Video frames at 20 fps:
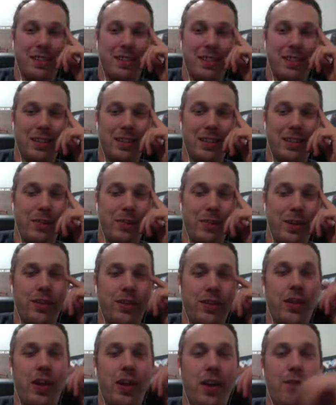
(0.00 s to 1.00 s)
I feel like they're
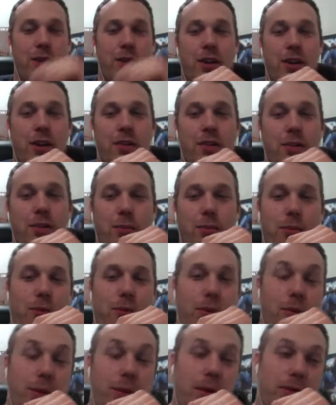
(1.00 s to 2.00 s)
gonna have her cut another
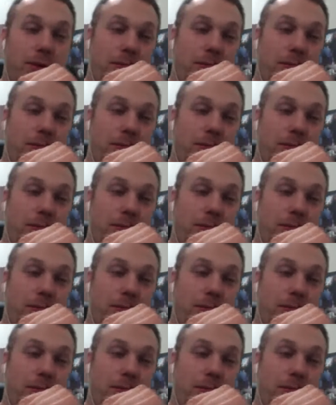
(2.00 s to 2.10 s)
promo.